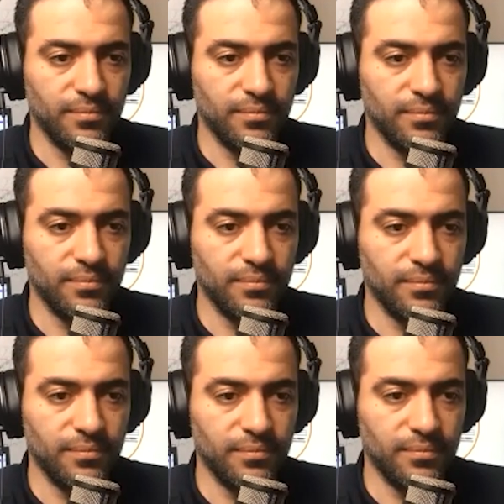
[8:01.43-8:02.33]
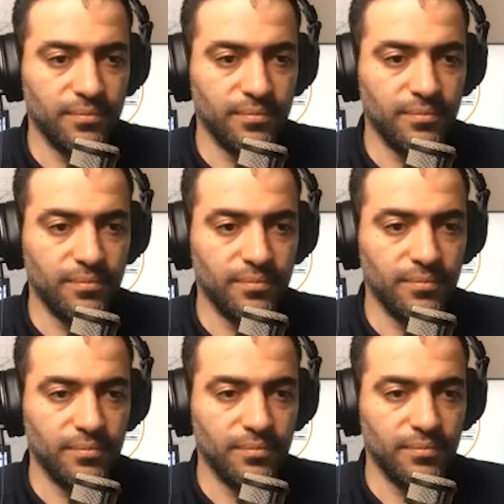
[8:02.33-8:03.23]

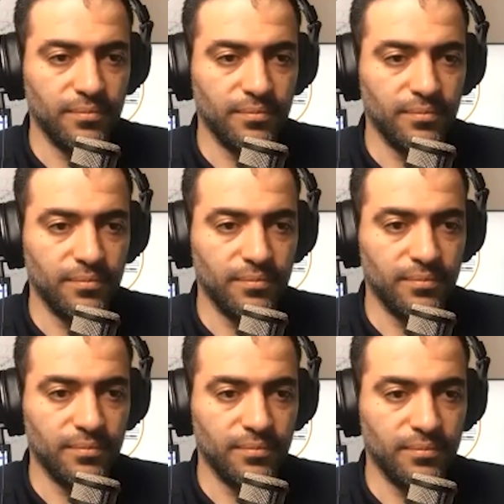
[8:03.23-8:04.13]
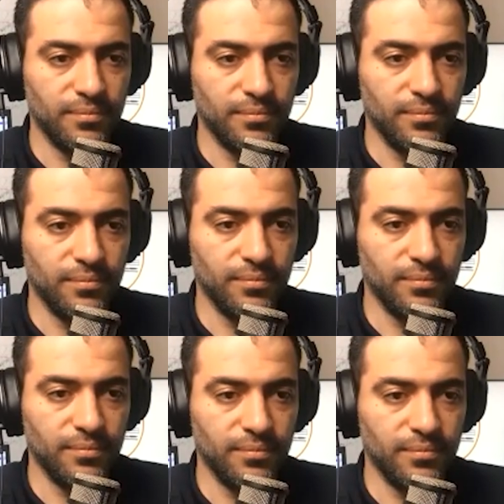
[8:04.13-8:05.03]

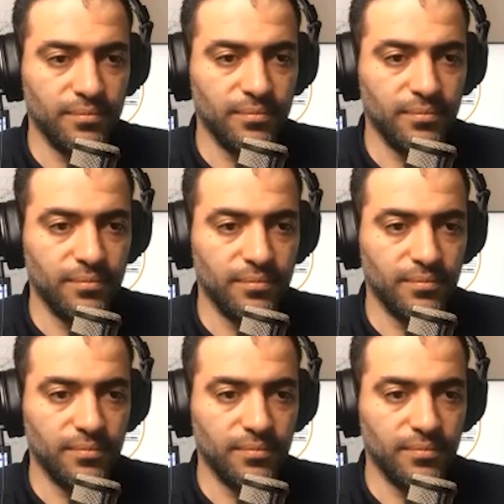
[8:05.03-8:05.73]
(not speaking)